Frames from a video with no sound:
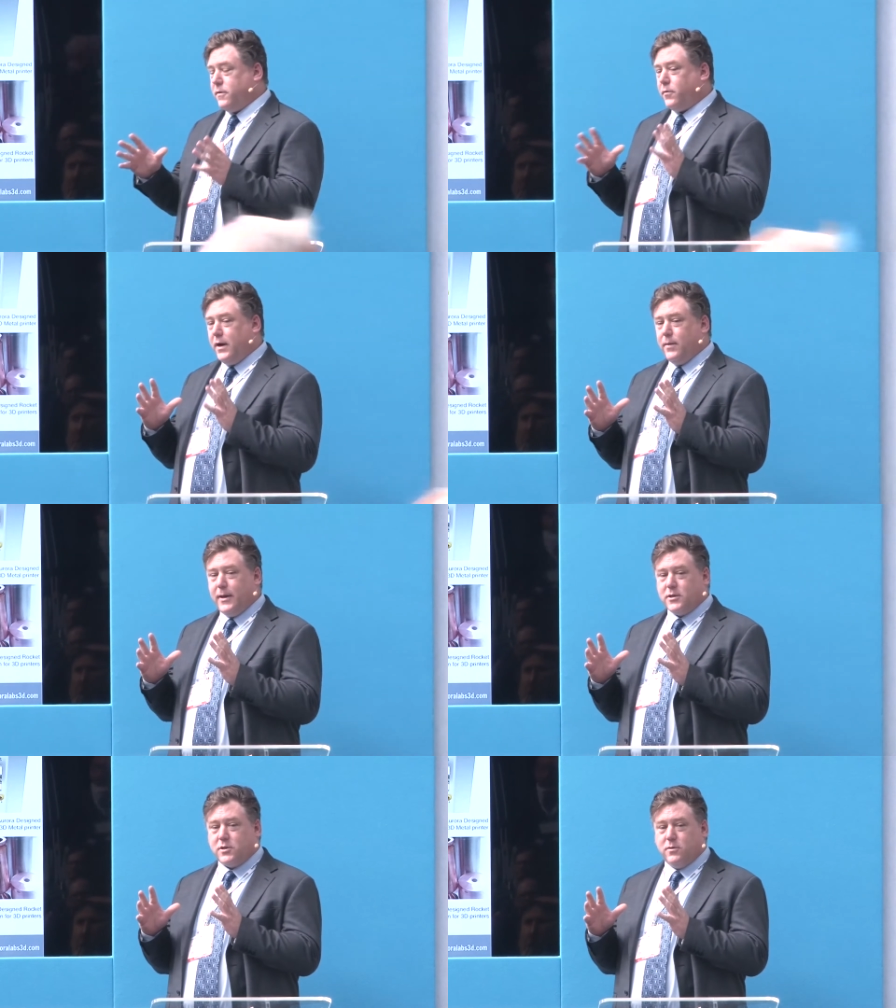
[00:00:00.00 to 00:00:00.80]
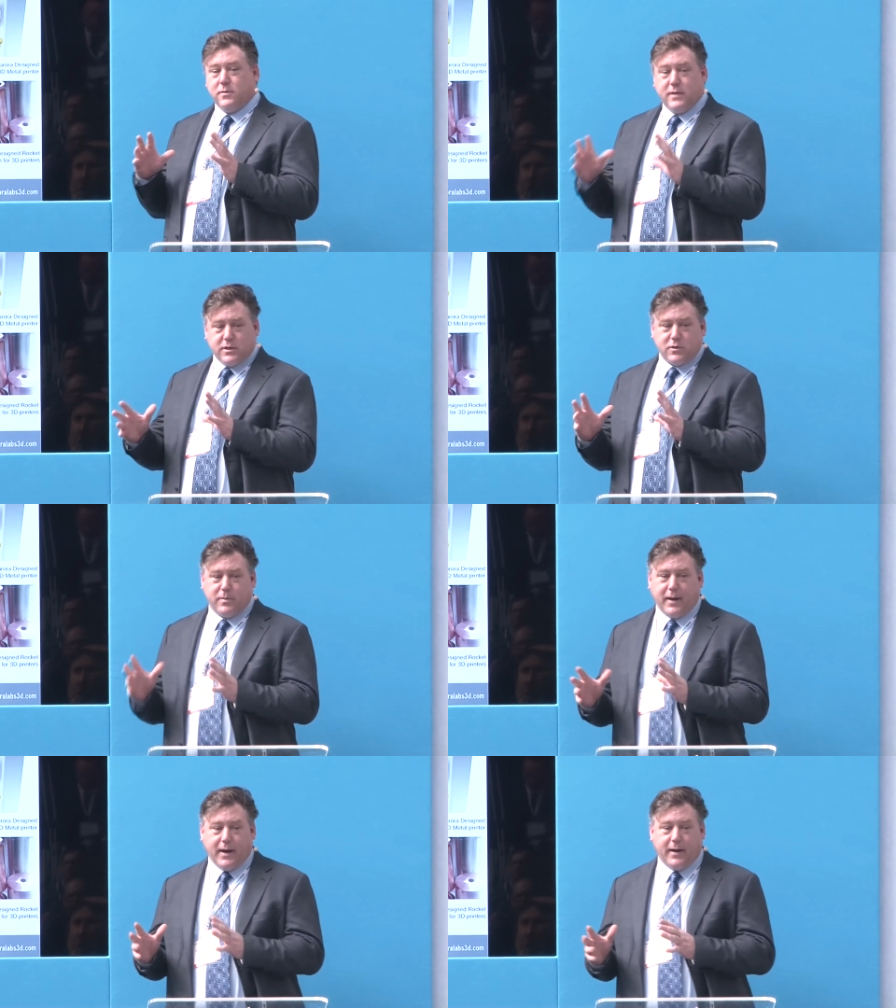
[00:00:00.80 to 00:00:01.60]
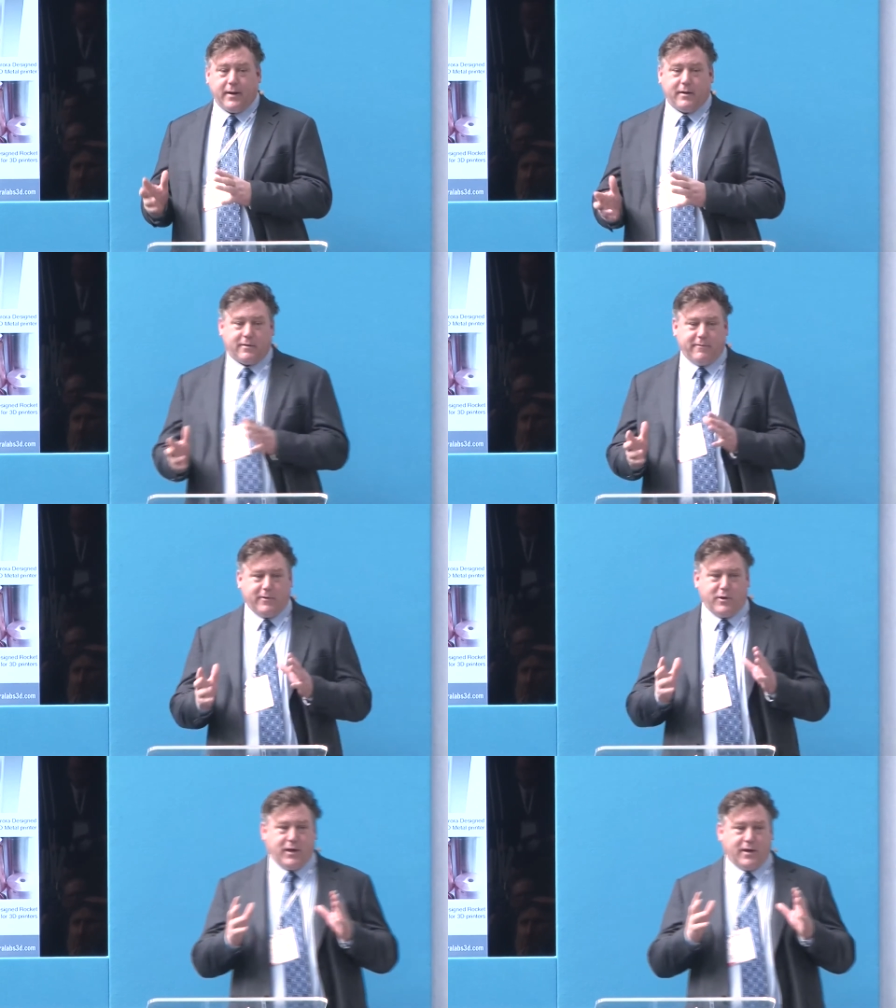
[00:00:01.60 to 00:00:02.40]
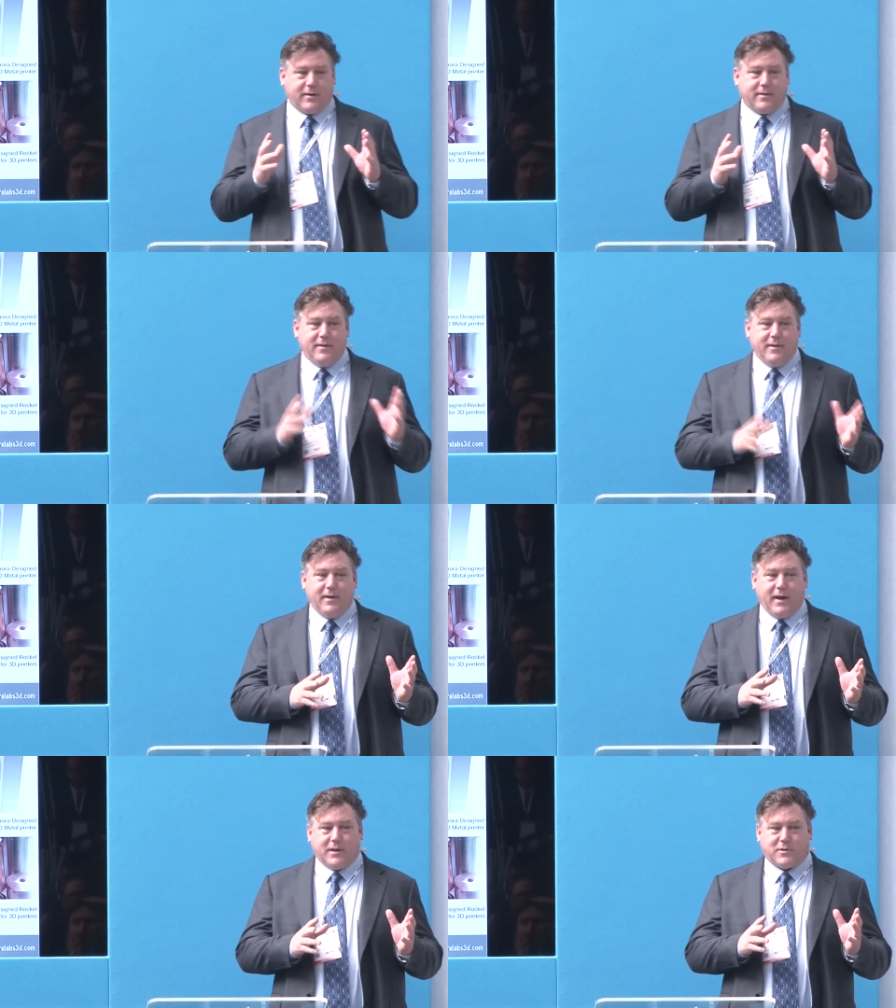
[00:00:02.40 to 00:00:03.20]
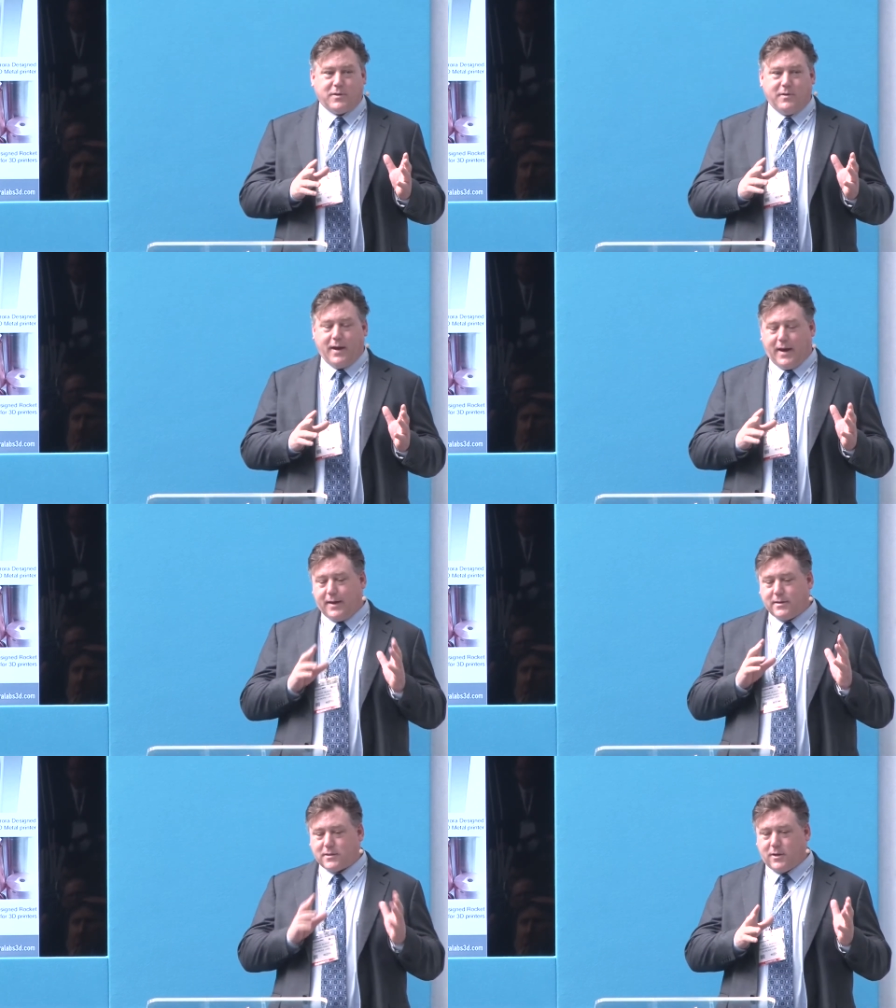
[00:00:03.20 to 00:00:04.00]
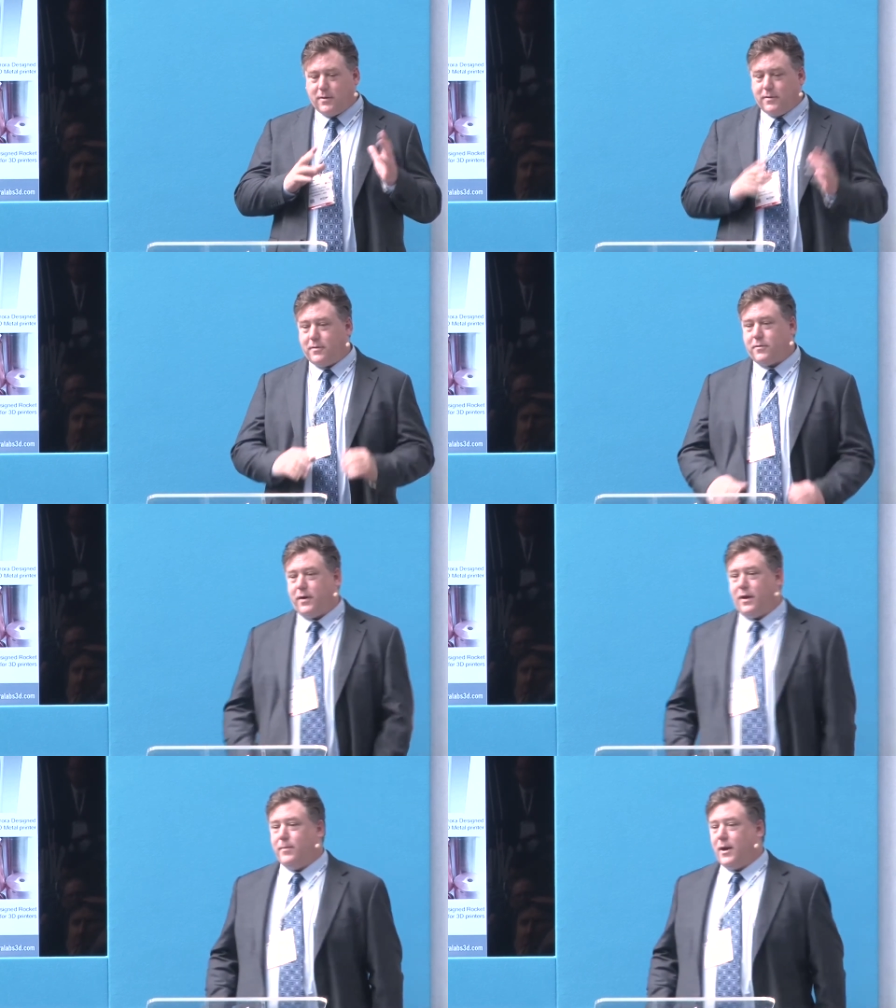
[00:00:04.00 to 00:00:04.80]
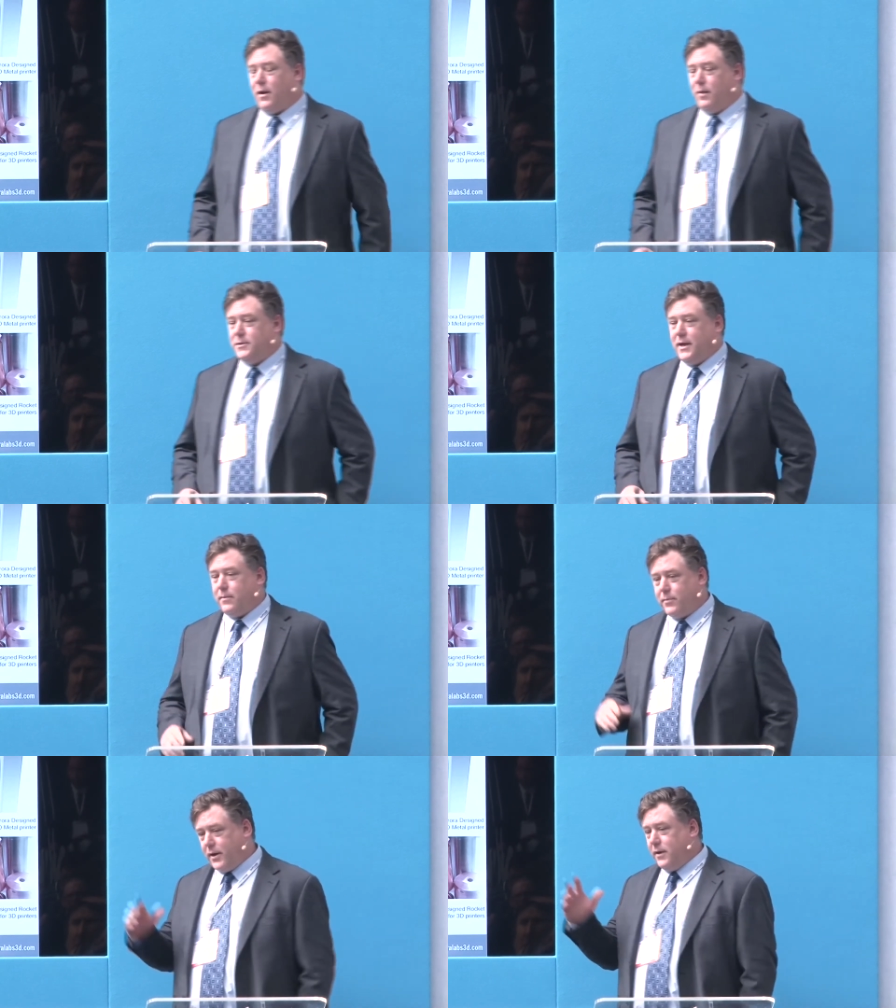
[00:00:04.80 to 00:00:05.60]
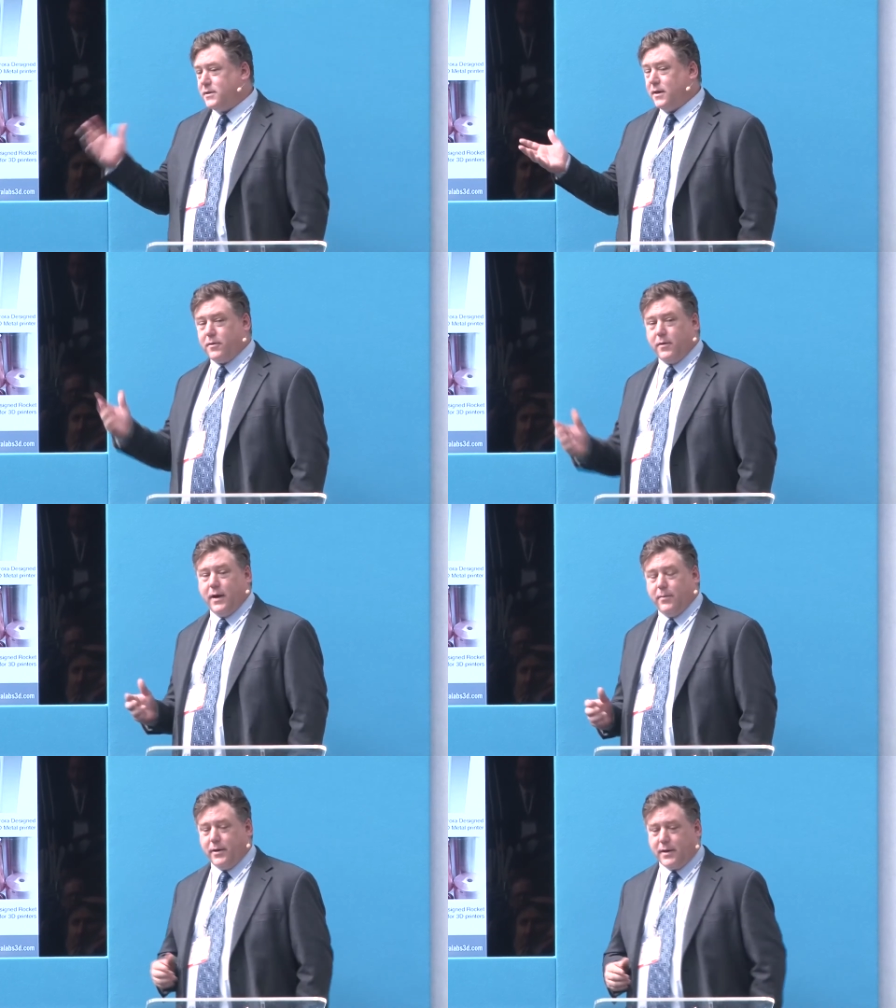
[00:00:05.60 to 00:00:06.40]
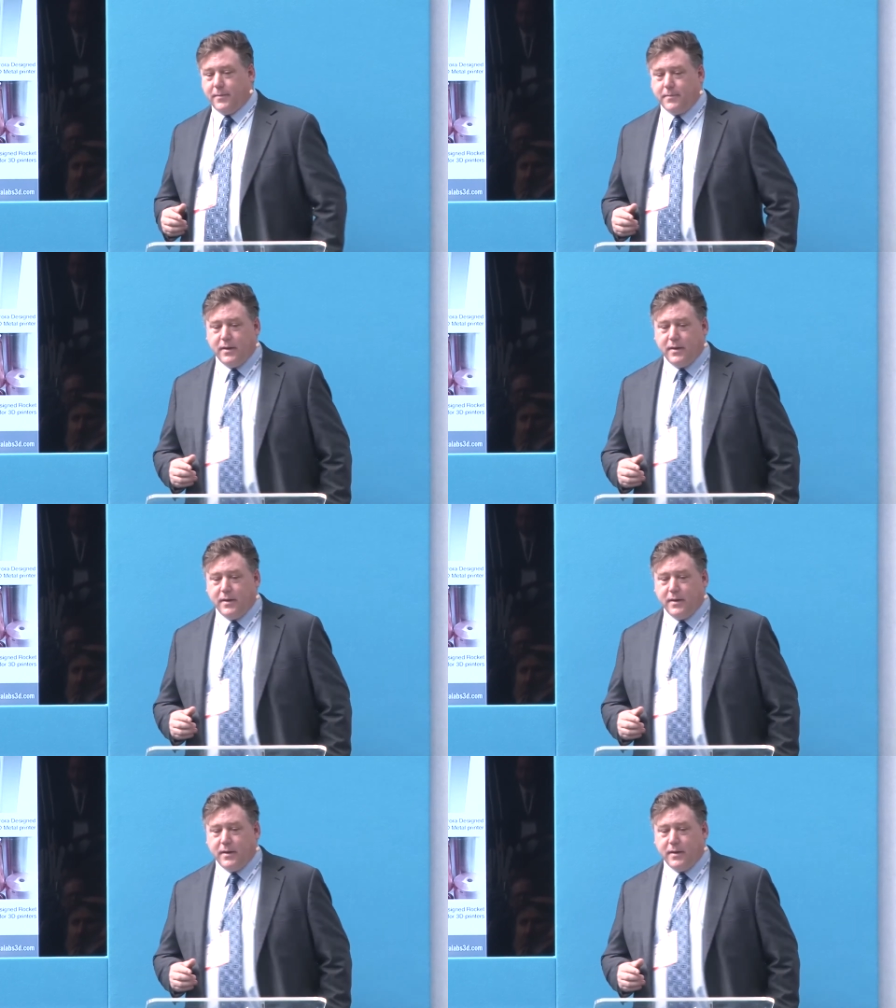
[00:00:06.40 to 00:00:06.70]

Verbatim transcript: three-dimensional digital part and converting it into a solid 3D metal object by using a 3D printer.